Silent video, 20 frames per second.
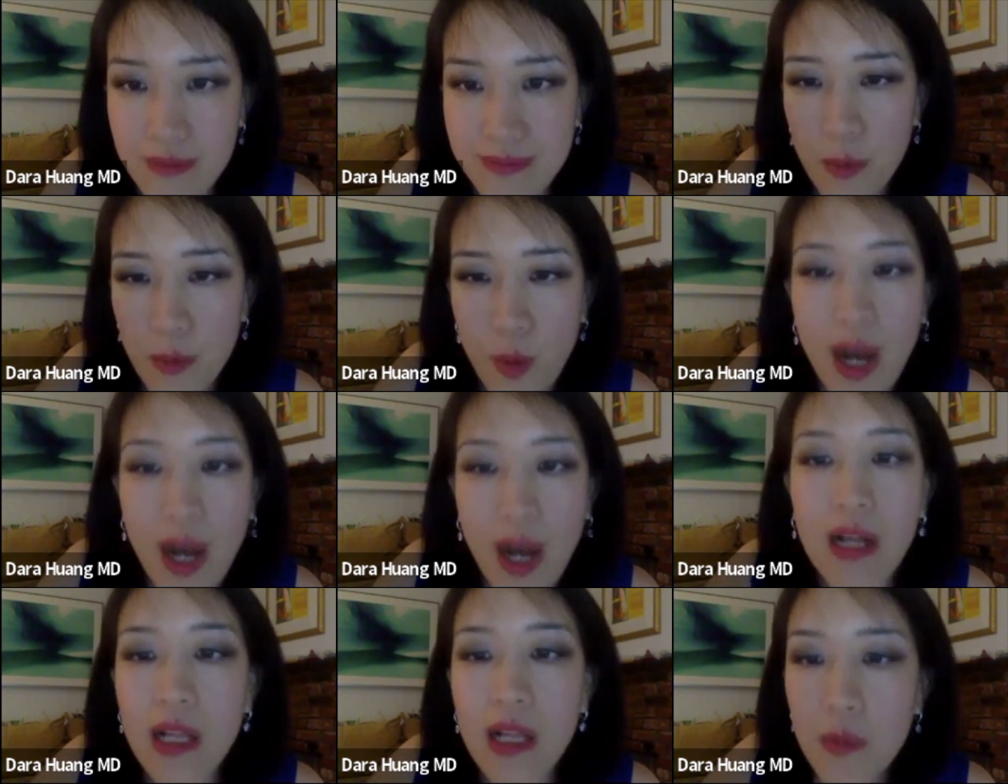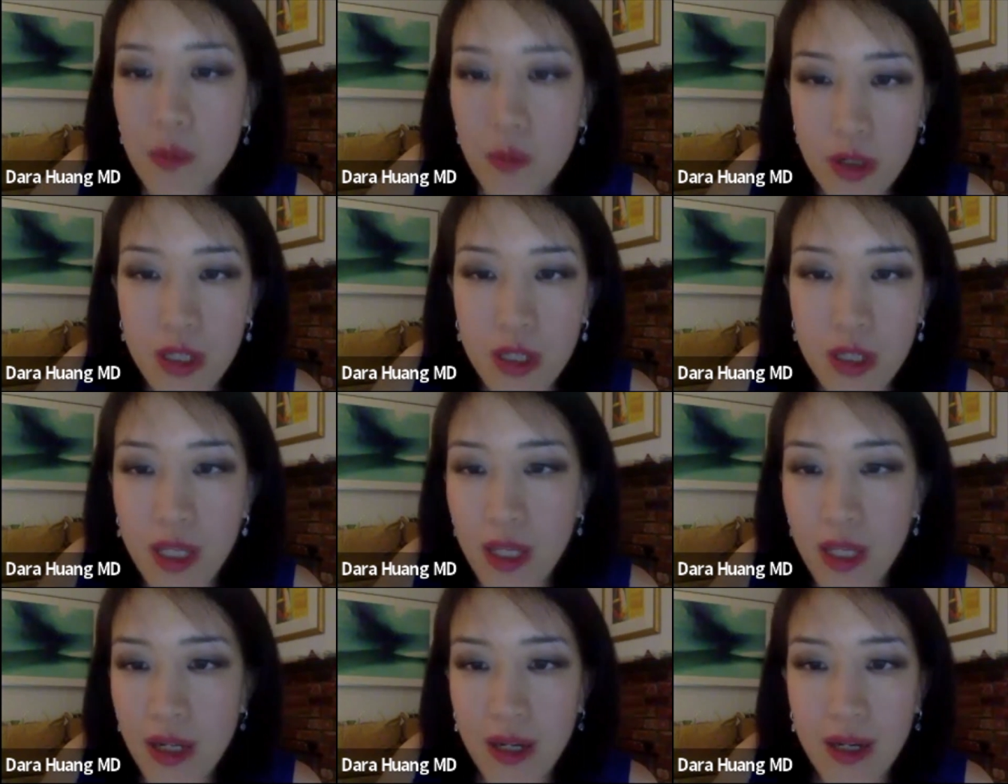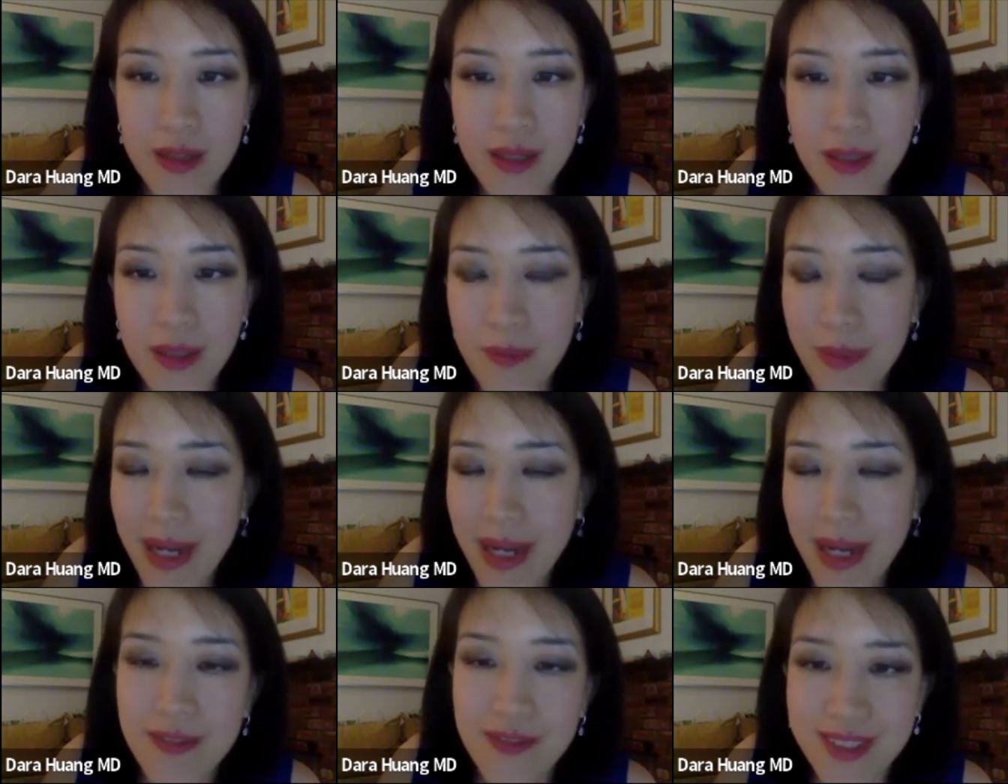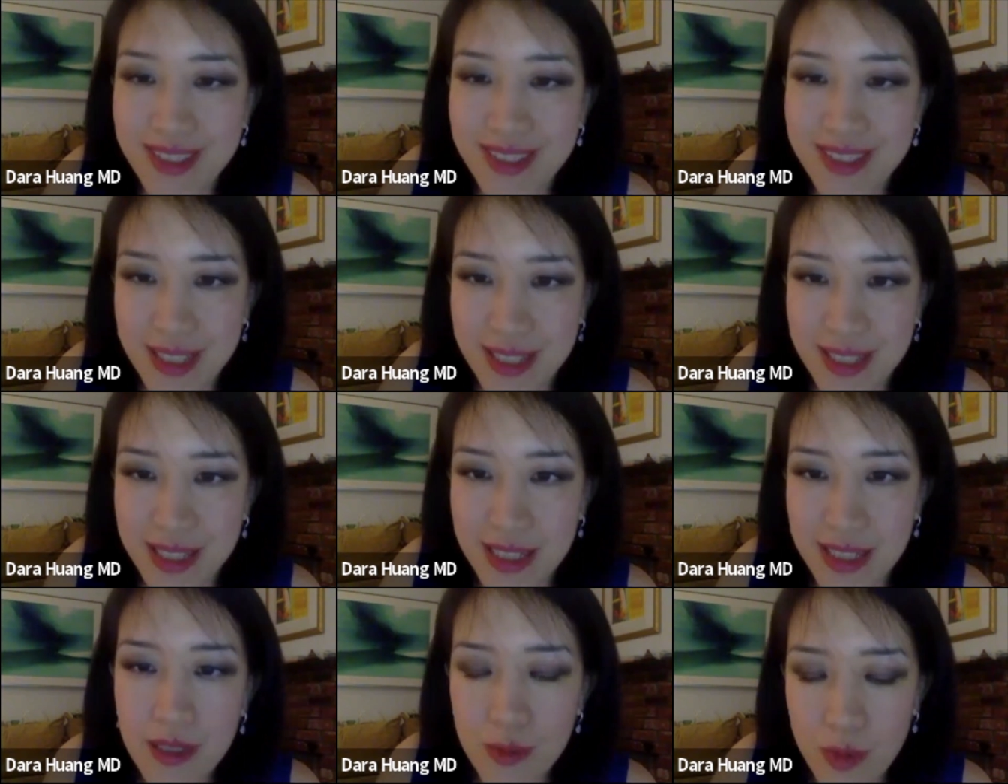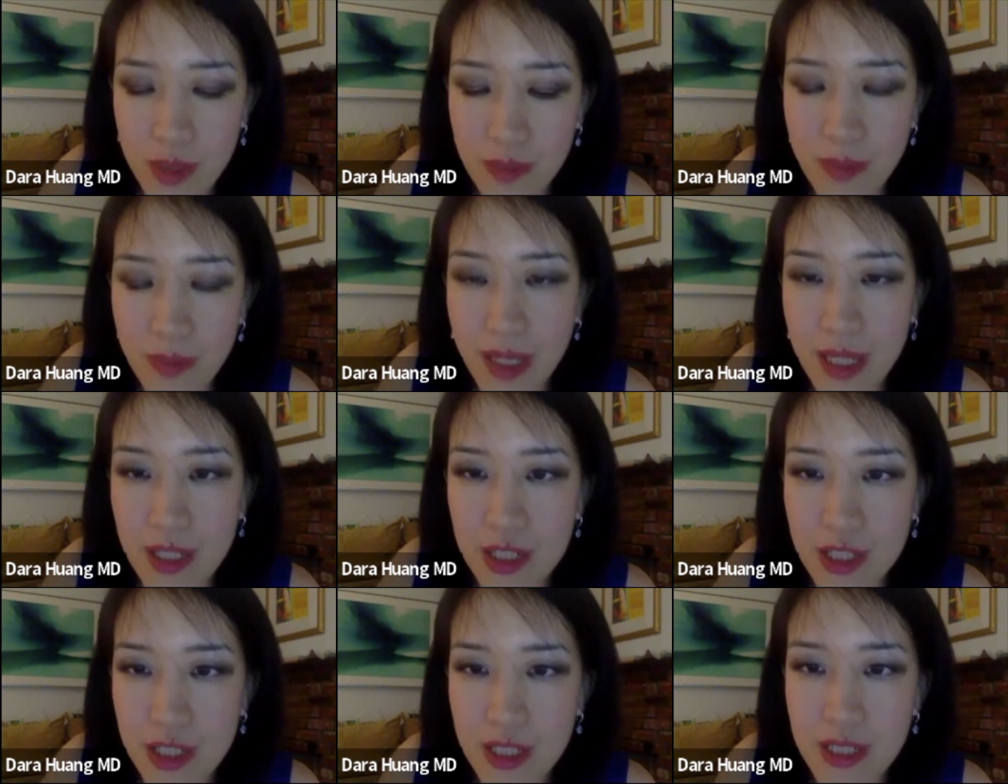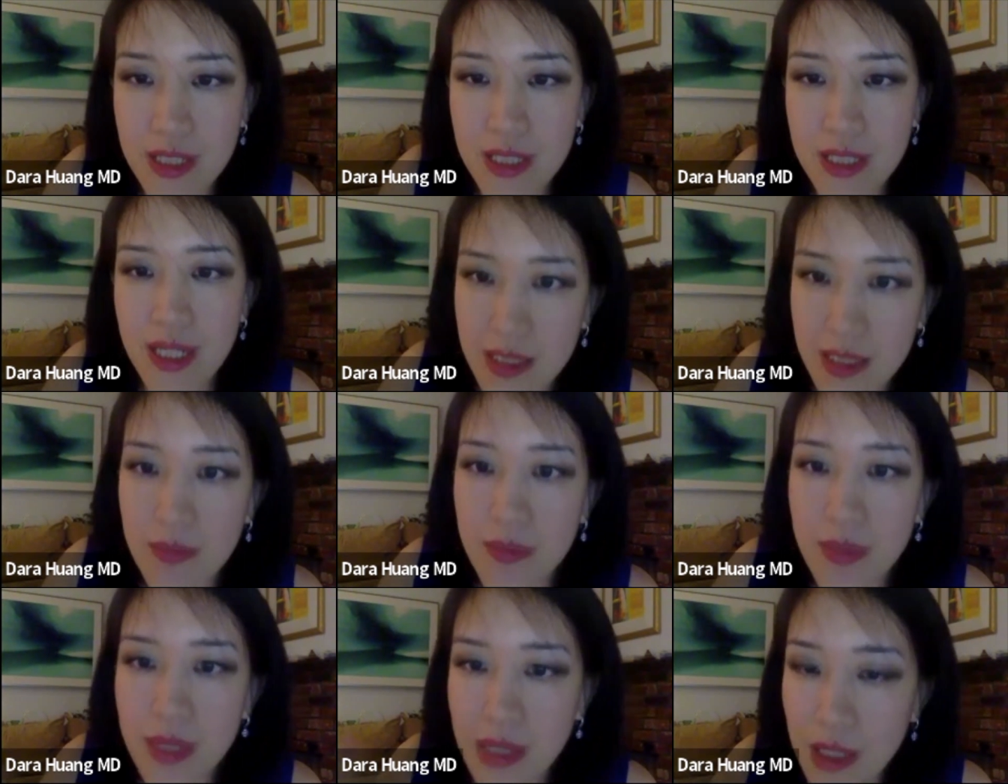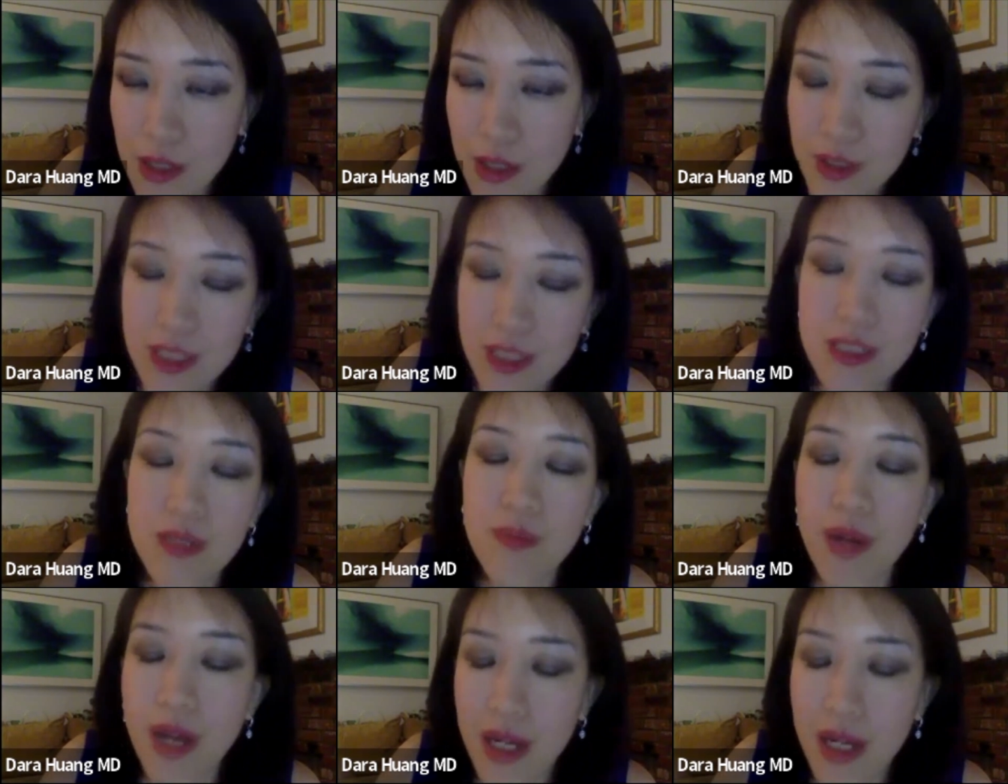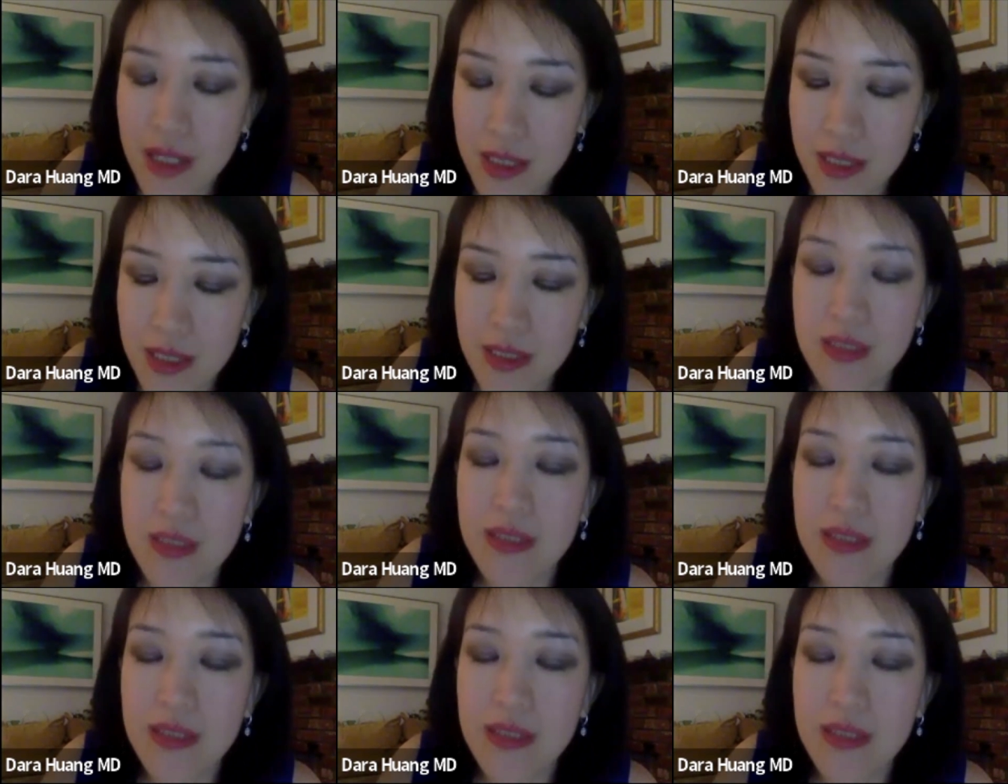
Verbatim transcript: While I'm working on the mindfulness with patients, something that you need to practice.